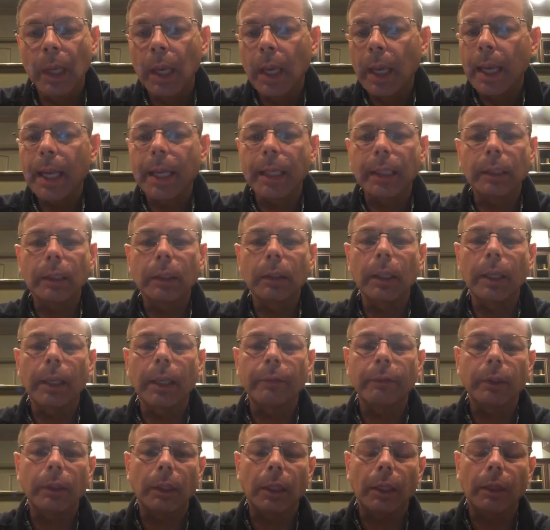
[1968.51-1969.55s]
Hey, if
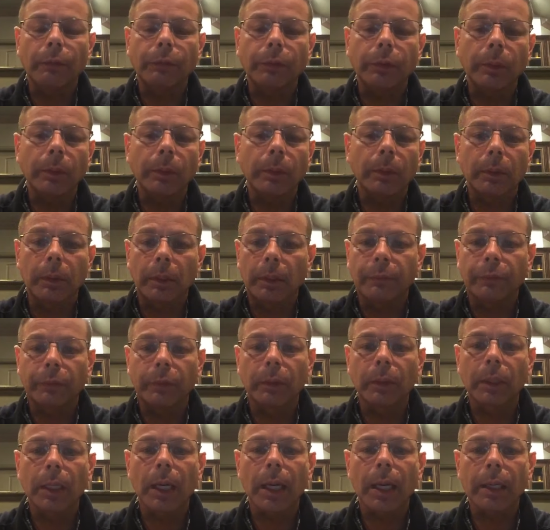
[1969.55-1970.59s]
you
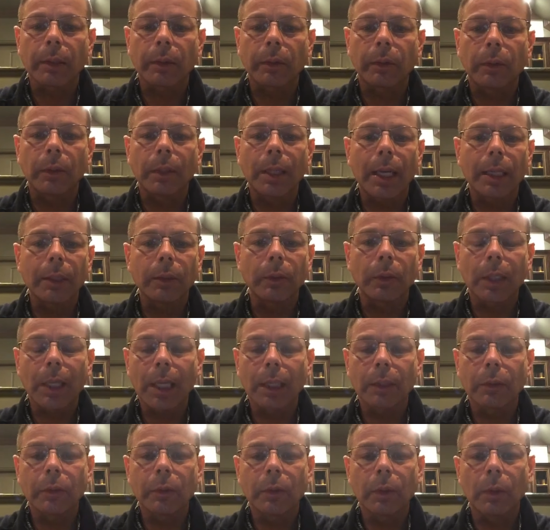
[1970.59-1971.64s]
got to do that, you
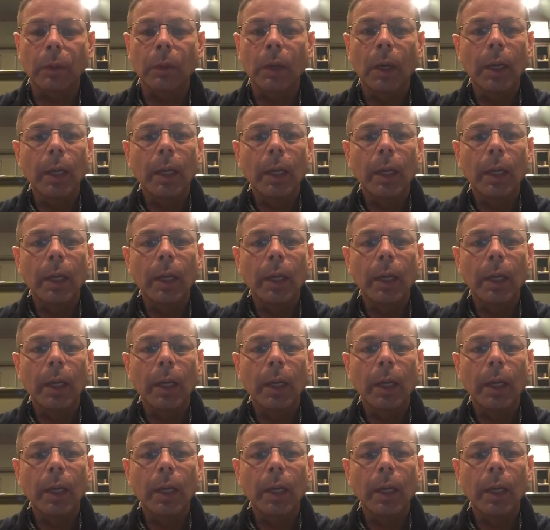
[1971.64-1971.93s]
can too.